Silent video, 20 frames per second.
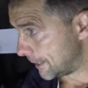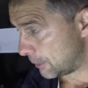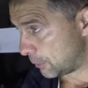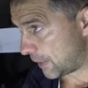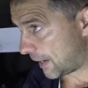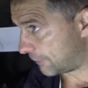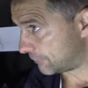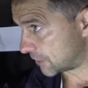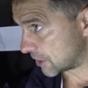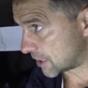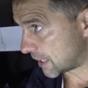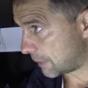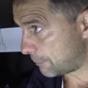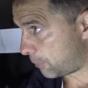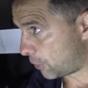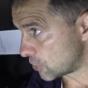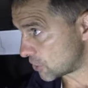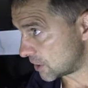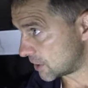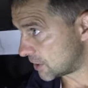we have to stay
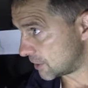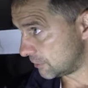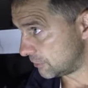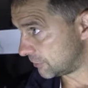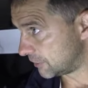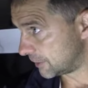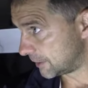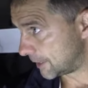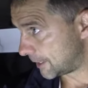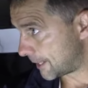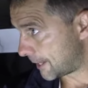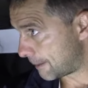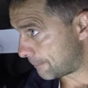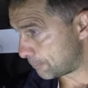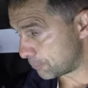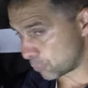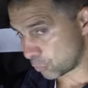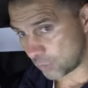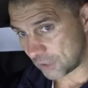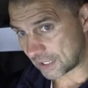positive,
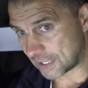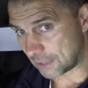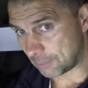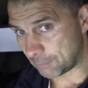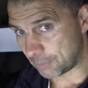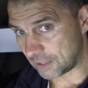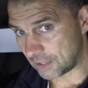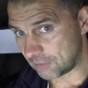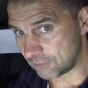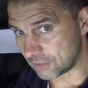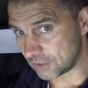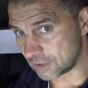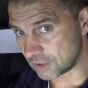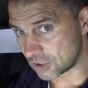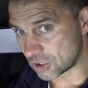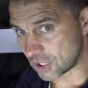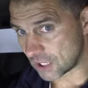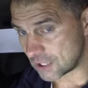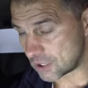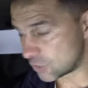and we keep believing in
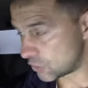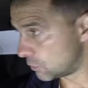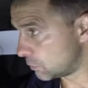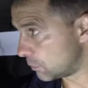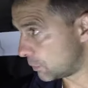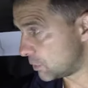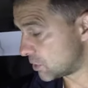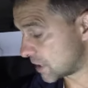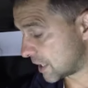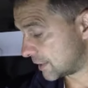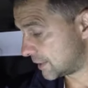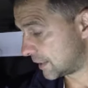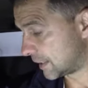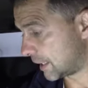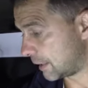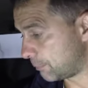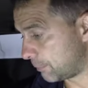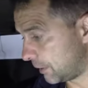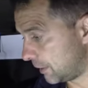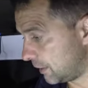the change room. We said to
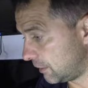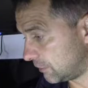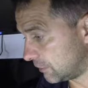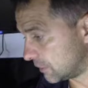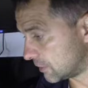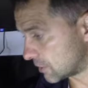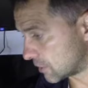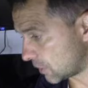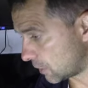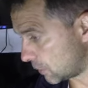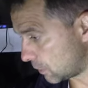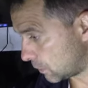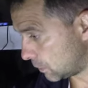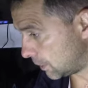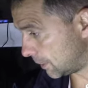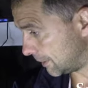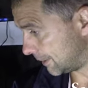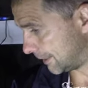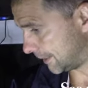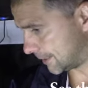keep believing. So
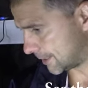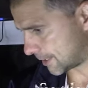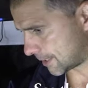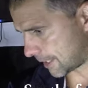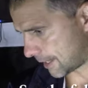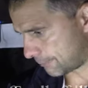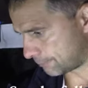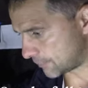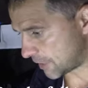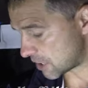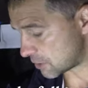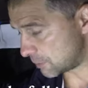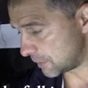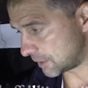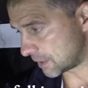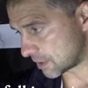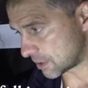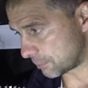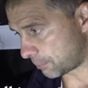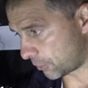it's desperately
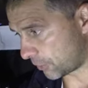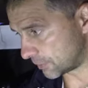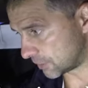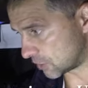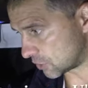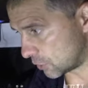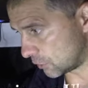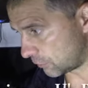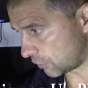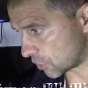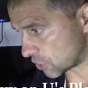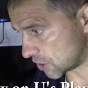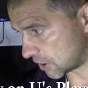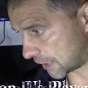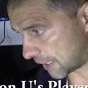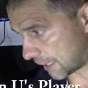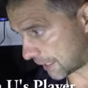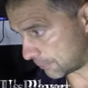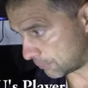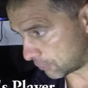disappointed to have lost the
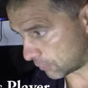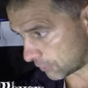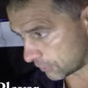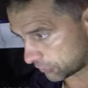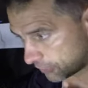game. But I